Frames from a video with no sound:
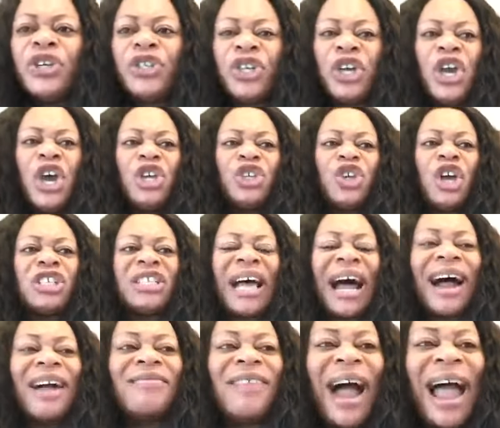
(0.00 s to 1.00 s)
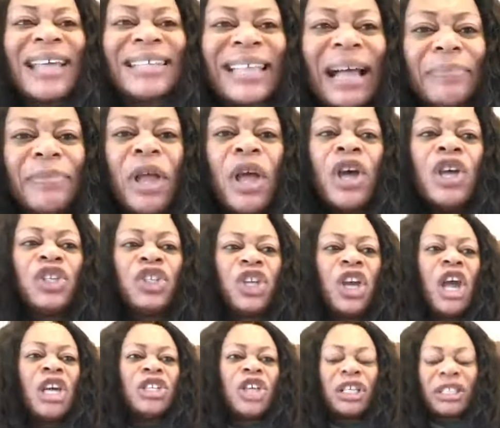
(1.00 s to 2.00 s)
Jesus, arise.
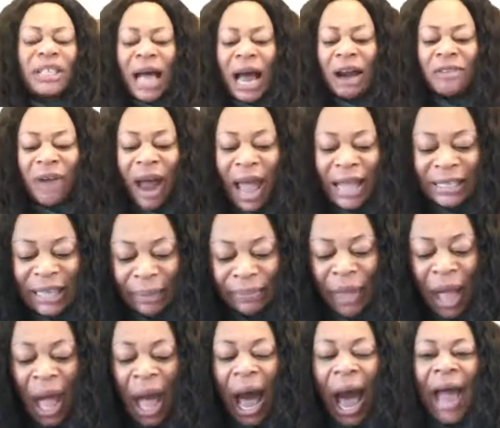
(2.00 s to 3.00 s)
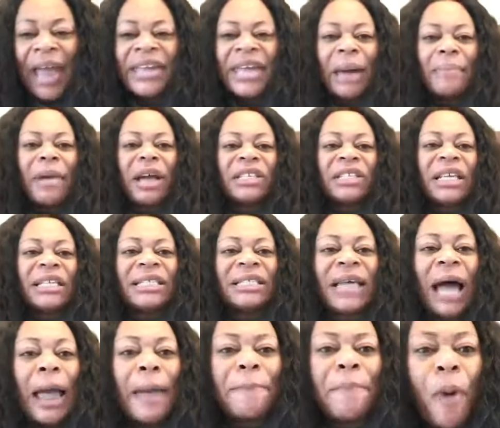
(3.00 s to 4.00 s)
Jesus, arise. I am a
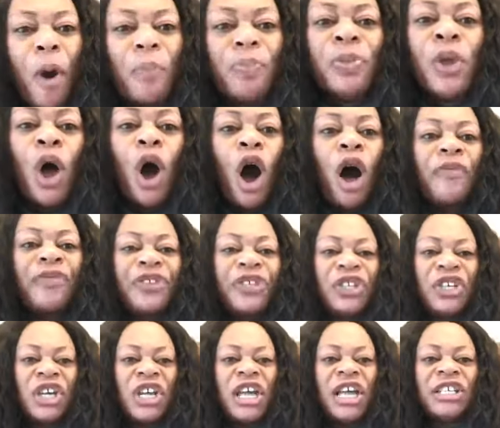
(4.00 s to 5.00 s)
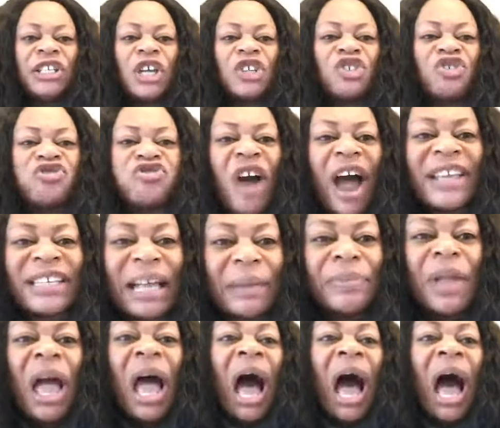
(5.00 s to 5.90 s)
disciple of Jesus Christ.